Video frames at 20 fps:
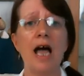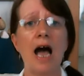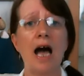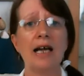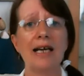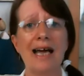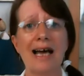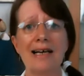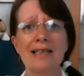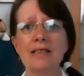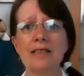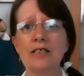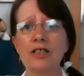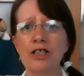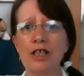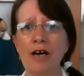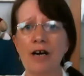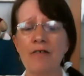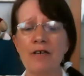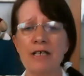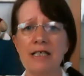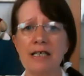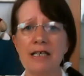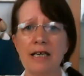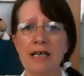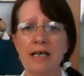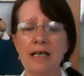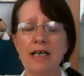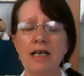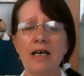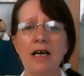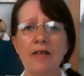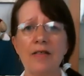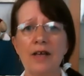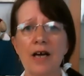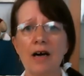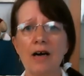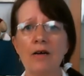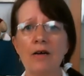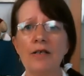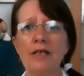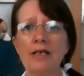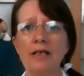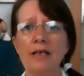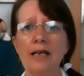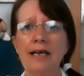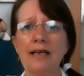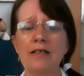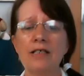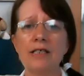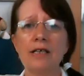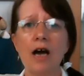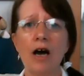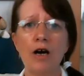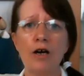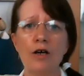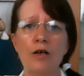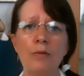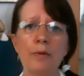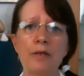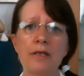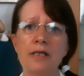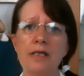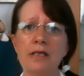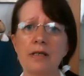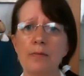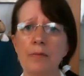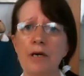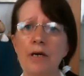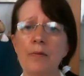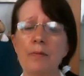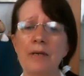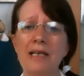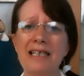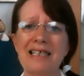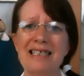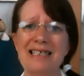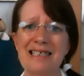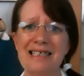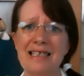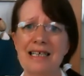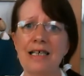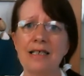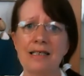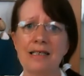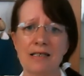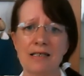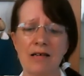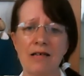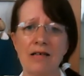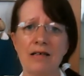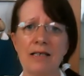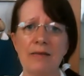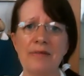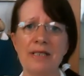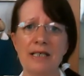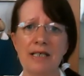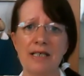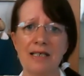And as a charity, they're only allowed to open to the public 6 times a